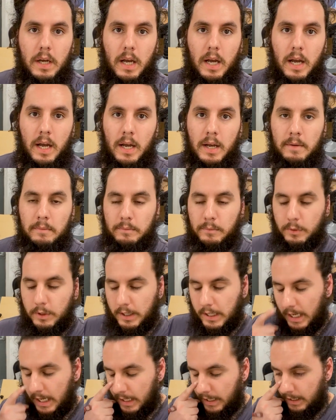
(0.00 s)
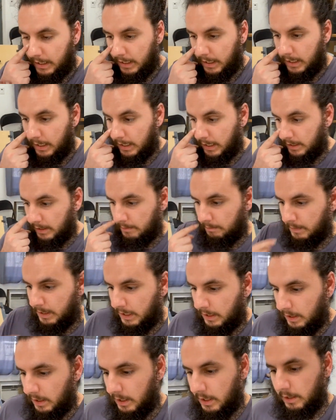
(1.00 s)
Um, we got it in in the
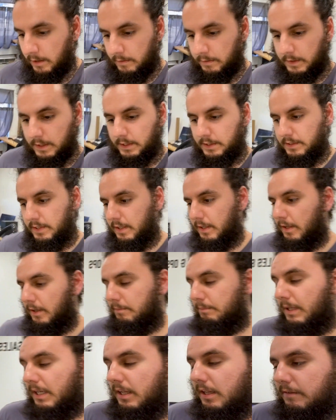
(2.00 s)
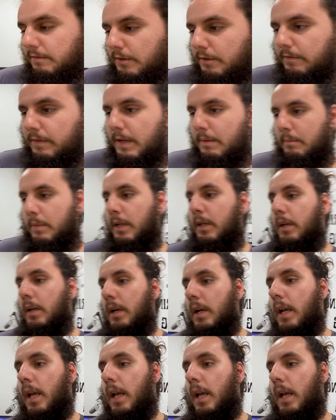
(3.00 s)
middle of Dece- uh, middle of November,